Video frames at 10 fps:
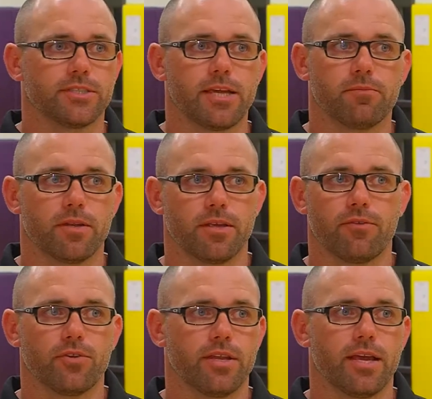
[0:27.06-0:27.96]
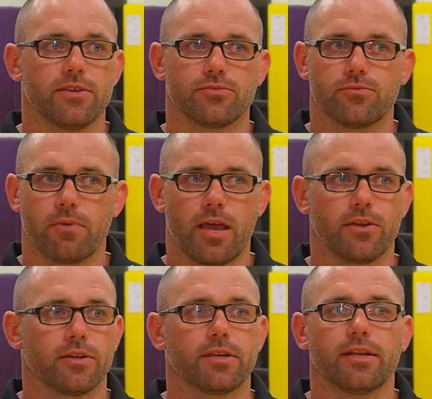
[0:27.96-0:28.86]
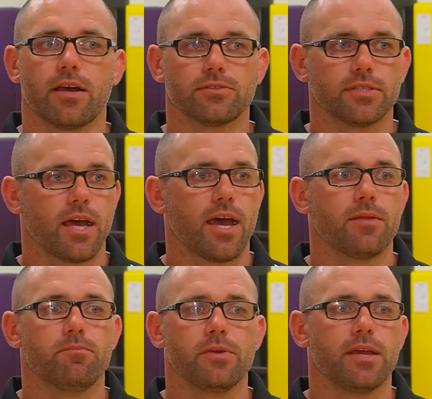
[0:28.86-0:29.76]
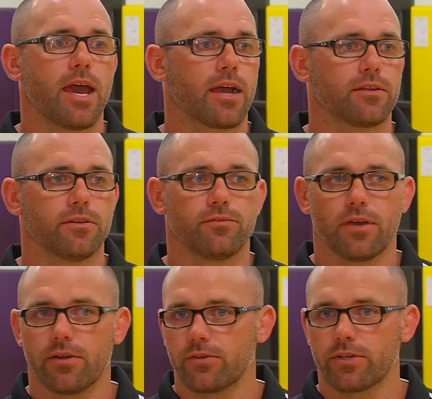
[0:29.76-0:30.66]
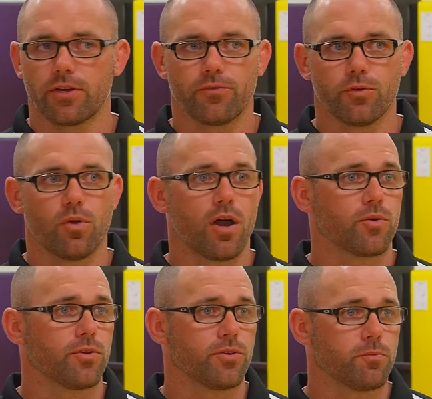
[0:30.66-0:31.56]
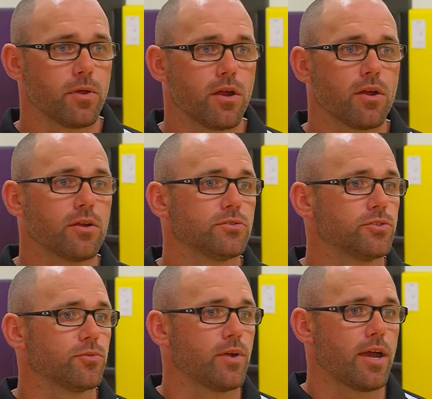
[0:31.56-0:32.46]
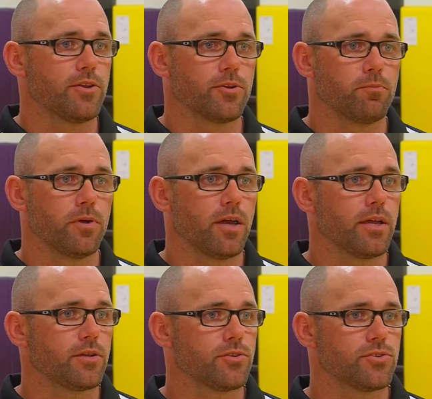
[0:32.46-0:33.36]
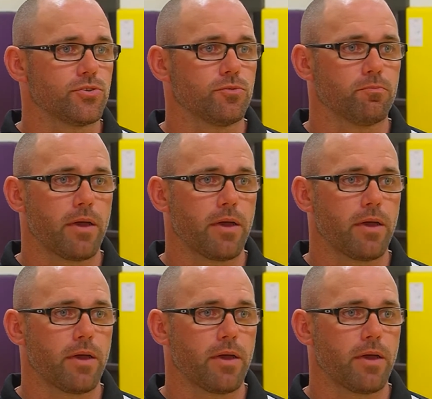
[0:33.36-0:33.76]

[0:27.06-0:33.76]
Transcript: statement every day is reminder, get outside, be active. I don't care if you walk with your parents, you're riding your bike, you're shooting